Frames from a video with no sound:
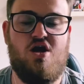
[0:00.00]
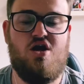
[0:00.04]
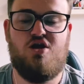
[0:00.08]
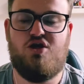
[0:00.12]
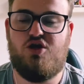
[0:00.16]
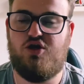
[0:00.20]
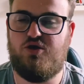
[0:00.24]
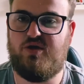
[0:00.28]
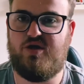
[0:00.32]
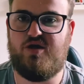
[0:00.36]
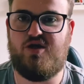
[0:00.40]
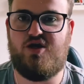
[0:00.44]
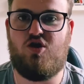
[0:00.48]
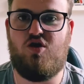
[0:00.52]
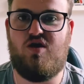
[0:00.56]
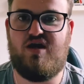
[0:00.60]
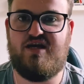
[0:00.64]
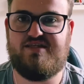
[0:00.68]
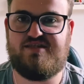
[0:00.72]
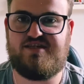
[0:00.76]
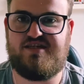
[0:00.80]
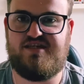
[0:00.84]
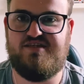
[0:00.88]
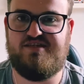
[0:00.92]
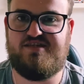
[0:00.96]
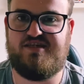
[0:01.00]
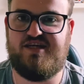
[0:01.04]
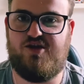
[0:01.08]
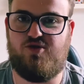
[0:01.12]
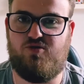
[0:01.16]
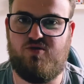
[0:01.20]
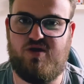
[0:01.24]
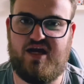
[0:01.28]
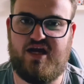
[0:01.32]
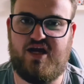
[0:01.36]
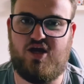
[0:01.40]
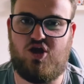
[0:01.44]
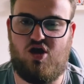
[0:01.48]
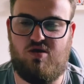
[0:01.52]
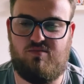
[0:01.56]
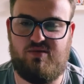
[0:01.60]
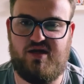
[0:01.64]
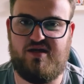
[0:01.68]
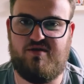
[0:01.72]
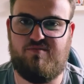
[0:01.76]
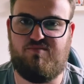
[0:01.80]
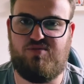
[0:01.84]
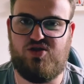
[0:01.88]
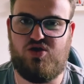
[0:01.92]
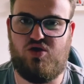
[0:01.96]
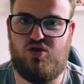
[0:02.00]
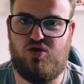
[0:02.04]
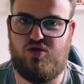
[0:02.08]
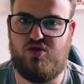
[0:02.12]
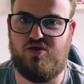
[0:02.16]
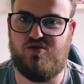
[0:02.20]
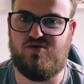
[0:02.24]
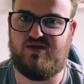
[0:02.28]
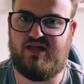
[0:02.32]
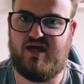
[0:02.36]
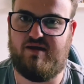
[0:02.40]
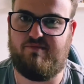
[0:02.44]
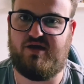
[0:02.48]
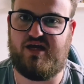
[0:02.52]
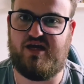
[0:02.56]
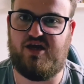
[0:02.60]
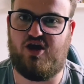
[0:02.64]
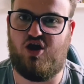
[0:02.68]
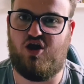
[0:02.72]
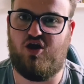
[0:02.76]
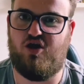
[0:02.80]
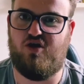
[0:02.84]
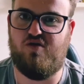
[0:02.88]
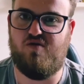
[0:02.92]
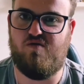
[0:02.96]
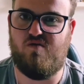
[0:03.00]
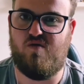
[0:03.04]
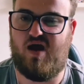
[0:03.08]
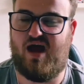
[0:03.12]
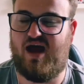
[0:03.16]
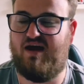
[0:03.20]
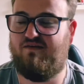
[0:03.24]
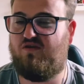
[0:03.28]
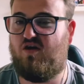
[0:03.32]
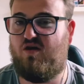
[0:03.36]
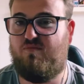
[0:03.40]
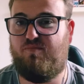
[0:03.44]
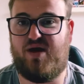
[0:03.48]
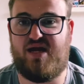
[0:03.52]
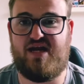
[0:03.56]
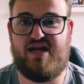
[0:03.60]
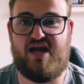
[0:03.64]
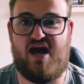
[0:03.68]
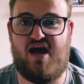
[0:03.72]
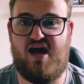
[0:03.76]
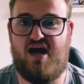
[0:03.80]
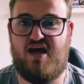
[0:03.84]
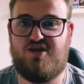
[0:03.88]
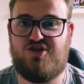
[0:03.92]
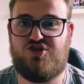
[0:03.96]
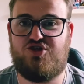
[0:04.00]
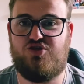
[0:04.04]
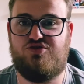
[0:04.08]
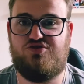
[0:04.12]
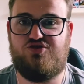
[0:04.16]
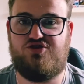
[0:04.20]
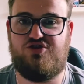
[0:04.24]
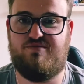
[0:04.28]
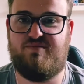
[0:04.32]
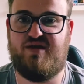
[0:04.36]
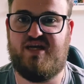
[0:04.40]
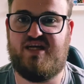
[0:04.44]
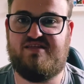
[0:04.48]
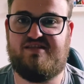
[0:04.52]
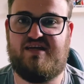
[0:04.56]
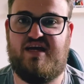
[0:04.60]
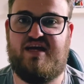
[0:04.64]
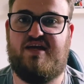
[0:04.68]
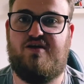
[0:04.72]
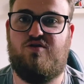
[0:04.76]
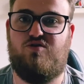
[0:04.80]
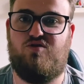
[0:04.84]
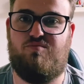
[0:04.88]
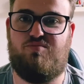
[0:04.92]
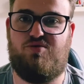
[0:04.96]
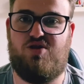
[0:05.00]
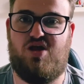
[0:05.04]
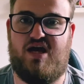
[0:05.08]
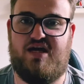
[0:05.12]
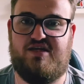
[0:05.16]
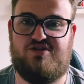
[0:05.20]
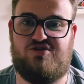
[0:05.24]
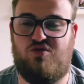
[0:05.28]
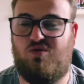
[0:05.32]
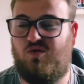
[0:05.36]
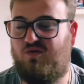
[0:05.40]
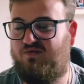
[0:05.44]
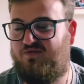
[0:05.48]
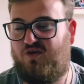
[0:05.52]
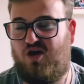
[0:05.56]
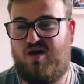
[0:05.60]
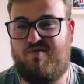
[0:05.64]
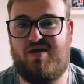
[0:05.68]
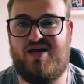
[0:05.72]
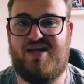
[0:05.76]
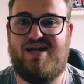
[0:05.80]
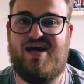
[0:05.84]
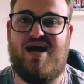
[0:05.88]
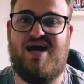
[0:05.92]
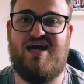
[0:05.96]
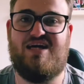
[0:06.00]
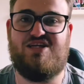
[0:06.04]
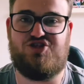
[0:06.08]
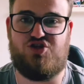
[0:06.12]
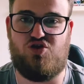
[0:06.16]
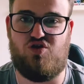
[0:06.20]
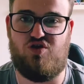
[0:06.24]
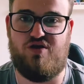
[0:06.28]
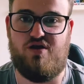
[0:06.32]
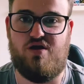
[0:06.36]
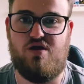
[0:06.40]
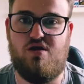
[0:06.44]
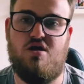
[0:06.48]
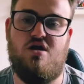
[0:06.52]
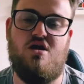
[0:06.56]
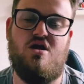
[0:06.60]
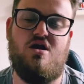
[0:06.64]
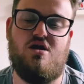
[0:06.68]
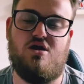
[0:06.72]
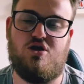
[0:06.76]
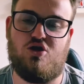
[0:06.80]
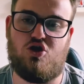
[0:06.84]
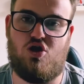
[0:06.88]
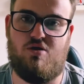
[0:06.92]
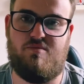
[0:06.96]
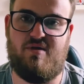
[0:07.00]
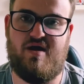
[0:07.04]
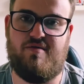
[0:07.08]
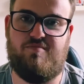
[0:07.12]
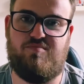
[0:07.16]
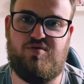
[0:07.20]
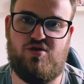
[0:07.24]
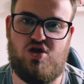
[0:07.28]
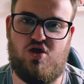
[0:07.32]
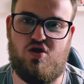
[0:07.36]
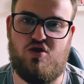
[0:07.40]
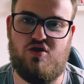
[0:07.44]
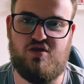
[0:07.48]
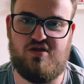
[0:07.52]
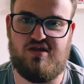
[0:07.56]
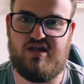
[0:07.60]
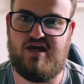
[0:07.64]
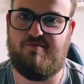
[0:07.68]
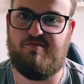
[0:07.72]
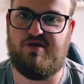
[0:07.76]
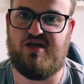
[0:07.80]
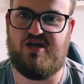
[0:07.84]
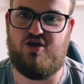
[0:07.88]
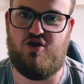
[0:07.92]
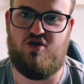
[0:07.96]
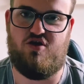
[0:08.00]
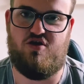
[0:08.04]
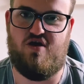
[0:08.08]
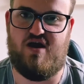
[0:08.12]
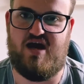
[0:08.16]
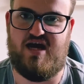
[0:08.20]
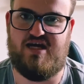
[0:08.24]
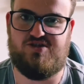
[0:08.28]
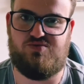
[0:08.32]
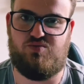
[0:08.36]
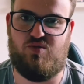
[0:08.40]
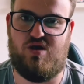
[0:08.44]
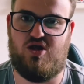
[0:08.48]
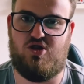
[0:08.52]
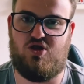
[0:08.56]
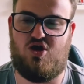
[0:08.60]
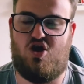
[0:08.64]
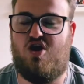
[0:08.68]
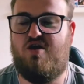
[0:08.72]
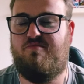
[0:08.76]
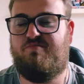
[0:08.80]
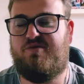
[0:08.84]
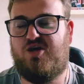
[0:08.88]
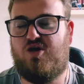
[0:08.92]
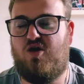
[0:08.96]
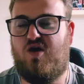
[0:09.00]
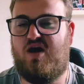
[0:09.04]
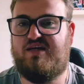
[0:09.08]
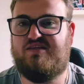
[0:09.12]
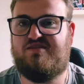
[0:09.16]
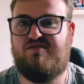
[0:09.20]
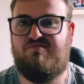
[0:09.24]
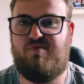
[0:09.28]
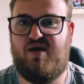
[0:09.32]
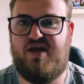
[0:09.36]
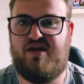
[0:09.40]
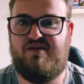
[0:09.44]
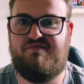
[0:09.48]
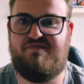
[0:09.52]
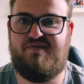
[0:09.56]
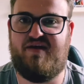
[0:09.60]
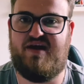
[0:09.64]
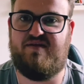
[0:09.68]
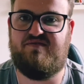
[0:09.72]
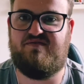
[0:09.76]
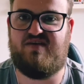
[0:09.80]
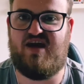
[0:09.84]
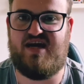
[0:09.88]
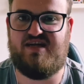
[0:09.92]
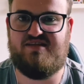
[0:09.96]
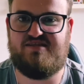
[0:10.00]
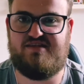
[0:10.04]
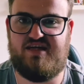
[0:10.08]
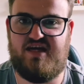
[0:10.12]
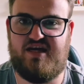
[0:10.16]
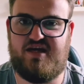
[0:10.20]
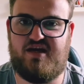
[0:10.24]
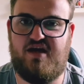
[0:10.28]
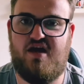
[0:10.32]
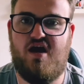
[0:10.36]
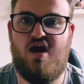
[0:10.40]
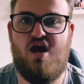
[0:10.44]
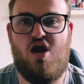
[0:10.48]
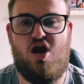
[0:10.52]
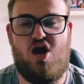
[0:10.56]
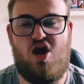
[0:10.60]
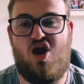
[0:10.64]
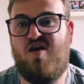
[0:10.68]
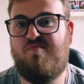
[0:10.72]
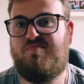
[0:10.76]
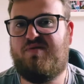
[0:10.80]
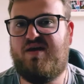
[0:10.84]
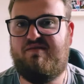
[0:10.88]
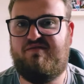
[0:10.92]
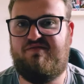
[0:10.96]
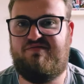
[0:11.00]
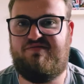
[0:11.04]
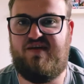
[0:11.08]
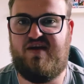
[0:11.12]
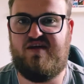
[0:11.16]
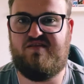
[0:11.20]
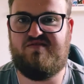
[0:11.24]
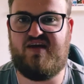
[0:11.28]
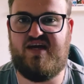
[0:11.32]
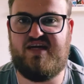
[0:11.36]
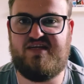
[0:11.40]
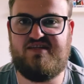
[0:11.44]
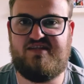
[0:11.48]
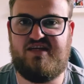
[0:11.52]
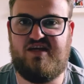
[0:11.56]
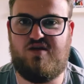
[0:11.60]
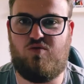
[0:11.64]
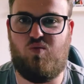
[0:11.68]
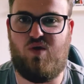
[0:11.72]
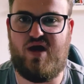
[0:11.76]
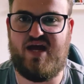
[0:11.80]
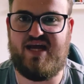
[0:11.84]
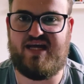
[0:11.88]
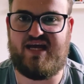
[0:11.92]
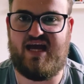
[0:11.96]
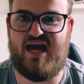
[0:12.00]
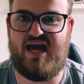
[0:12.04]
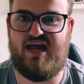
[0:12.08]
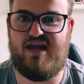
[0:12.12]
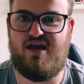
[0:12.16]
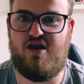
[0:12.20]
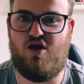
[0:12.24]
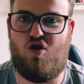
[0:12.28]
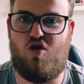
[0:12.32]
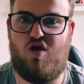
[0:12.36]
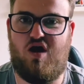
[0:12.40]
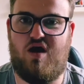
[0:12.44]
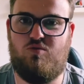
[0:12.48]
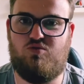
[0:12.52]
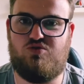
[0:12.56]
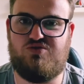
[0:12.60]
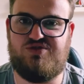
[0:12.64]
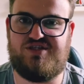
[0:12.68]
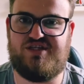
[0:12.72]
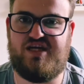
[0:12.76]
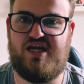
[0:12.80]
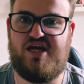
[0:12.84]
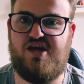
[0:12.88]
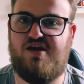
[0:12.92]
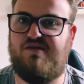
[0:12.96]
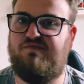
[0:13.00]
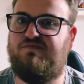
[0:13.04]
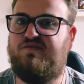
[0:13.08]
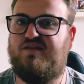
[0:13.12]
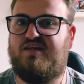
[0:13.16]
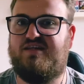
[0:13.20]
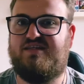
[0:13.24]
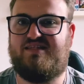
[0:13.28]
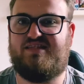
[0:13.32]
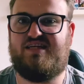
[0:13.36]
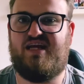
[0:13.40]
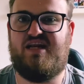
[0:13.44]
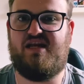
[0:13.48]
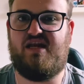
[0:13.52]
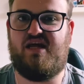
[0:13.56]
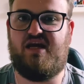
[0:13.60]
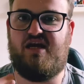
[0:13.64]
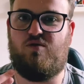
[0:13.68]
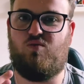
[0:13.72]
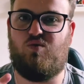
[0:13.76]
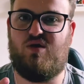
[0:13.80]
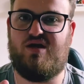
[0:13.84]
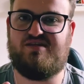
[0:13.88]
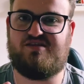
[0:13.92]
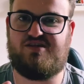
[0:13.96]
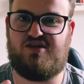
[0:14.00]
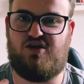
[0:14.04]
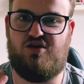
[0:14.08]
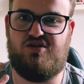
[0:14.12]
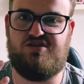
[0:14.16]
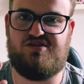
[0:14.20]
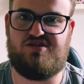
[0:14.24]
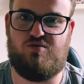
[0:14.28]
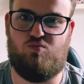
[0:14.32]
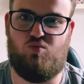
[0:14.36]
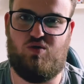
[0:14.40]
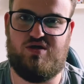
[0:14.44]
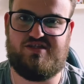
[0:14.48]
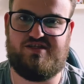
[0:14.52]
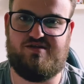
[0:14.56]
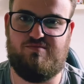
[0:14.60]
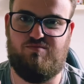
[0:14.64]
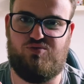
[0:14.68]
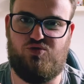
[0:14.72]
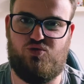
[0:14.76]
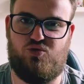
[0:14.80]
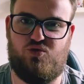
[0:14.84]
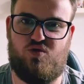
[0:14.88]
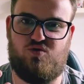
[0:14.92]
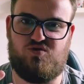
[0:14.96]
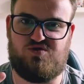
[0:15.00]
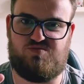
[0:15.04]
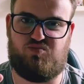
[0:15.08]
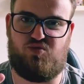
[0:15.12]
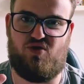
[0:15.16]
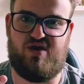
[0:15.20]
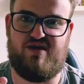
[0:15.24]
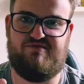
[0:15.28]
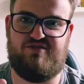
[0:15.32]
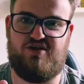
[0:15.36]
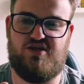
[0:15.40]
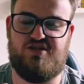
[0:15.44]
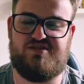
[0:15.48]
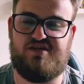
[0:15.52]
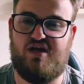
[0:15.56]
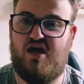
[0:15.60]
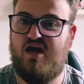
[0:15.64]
Who are you guys considering? Comment below. Let me know. Have I been harsh on too many St. Kilda players? Who have I been harsh on? Comment below. Let me know as well. I hope you guys have been fantastic. I hope you have a fantastic weekend. I will see you for the Sydney, West Coast and Western Bulldogs previews.